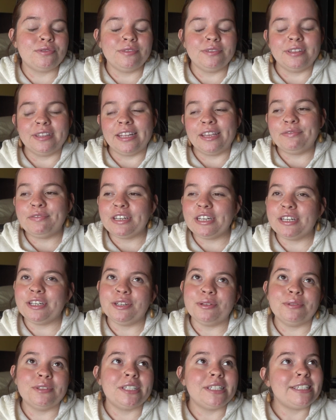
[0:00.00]
live in a
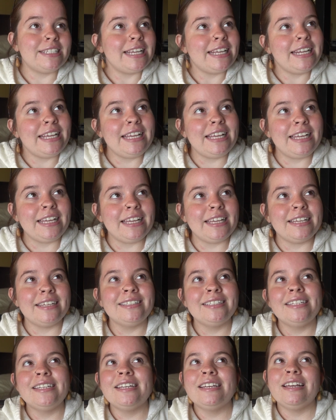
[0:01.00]
new city,
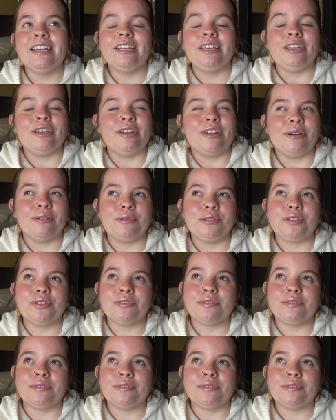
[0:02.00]
you know,